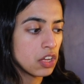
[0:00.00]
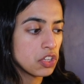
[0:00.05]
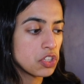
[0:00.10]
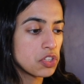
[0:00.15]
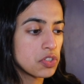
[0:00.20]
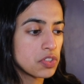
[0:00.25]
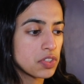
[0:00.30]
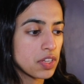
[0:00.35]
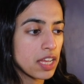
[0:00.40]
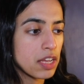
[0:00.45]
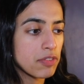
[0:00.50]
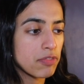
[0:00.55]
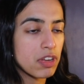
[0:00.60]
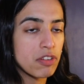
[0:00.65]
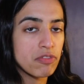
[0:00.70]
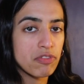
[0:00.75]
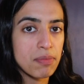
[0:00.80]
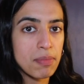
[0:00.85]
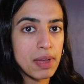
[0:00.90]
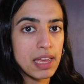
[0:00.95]
you save
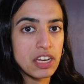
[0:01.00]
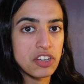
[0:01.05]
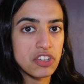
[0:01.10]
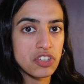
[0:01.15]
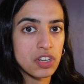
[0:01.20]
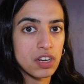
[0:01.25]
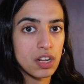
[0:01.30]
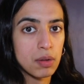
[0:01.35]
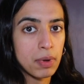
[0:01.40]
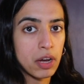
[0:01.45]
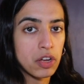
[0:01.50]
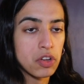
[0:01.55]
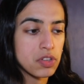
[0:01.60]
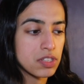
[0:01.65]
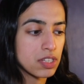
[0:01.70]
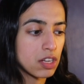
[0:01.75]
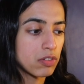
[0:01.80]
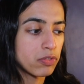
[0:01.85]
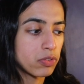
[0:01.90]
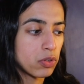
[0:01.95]
information about
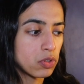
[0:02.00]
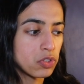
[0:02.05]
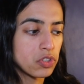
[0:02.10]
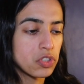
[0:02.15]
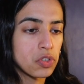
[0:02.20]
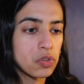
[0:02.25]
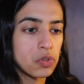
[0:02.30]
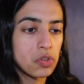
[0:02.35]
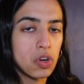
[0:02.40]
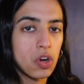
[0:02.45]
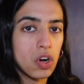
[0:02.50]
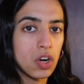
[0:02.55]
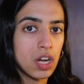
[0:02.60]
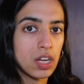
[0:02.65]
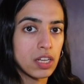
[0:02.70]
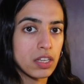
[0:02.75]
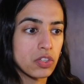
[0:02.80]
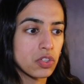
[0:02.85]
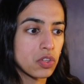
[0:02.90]
yourself onto your locker.